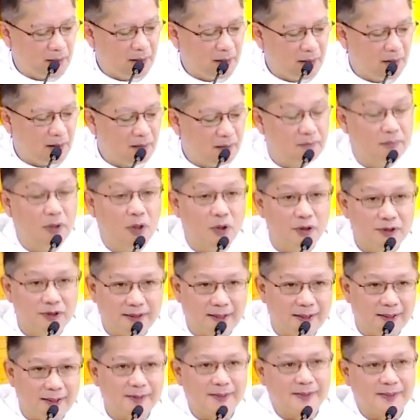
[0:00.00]

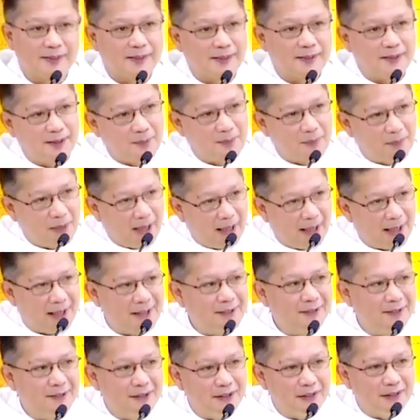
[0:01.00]
Moses and
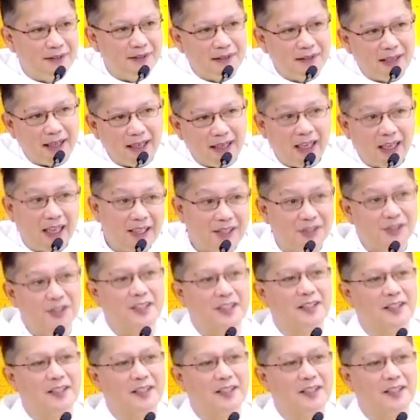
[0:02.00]
Elijah.